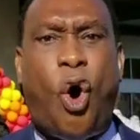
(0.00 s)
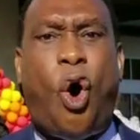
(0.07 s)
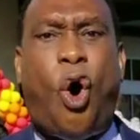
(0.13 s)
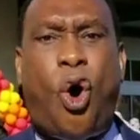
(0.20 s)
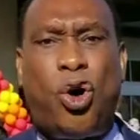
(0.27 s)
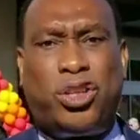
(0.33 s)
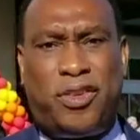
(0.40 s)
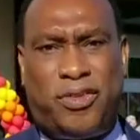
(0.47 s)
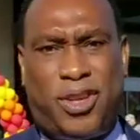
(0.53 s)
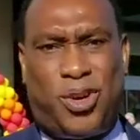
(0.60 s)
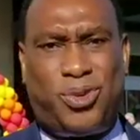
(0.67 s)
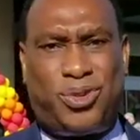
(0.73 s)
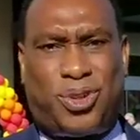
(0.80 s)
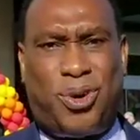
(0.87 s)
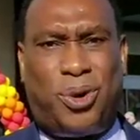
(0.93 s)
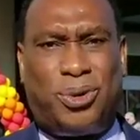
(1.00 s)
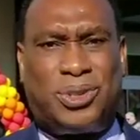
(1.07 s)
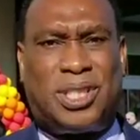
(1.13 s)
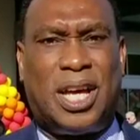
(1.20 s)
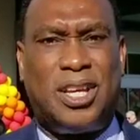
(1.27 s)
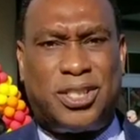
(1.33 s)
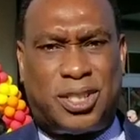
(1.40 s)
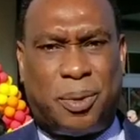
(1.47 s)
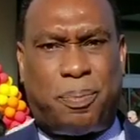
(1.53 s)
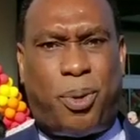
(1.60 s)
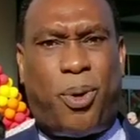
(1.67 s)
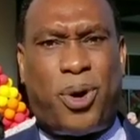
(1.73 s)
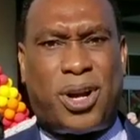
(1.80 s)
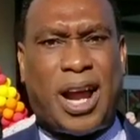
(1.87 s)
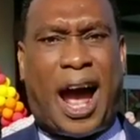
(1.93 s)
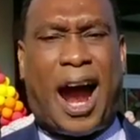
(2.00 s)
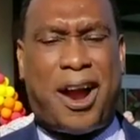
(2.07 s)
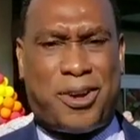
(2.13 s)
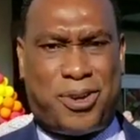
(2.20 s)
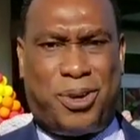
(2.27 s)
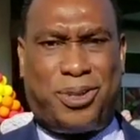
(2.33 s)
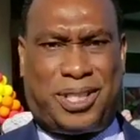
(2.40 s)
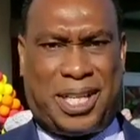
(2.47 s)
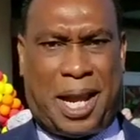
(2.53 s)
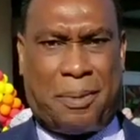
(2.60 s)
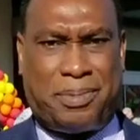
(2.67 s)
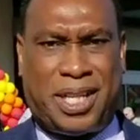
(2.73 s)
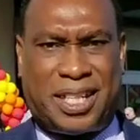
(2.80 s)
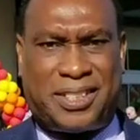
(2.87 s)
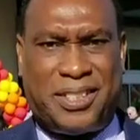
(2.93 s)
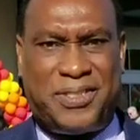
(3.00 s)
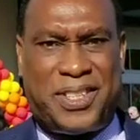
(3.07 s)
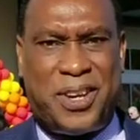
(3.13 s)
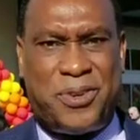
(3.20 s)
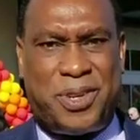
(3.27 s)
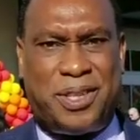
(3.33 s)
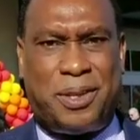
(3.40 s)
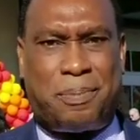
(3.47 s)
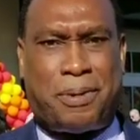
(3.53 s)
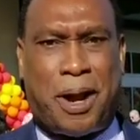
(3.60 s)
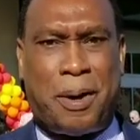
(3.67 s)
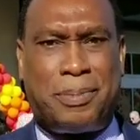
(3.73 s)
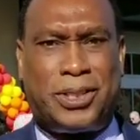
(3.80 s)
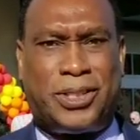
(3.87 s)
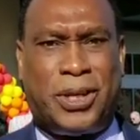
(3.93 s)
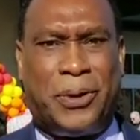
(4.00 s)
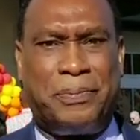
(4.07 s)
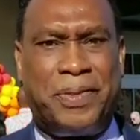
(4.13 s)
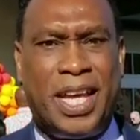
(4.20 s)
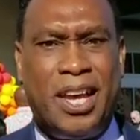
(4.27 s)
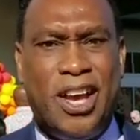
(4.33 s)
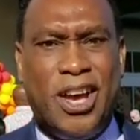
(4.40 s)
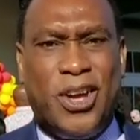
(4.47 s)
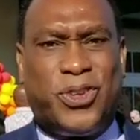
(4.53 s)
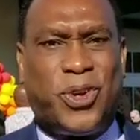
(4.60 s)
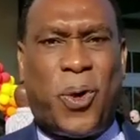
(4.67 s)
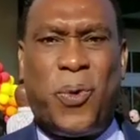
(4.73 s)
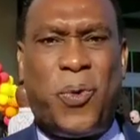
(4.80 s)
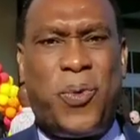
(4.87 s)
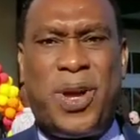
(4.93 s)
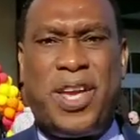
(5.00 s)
All of those goals support our goals and objectives here in the Promise Zone. So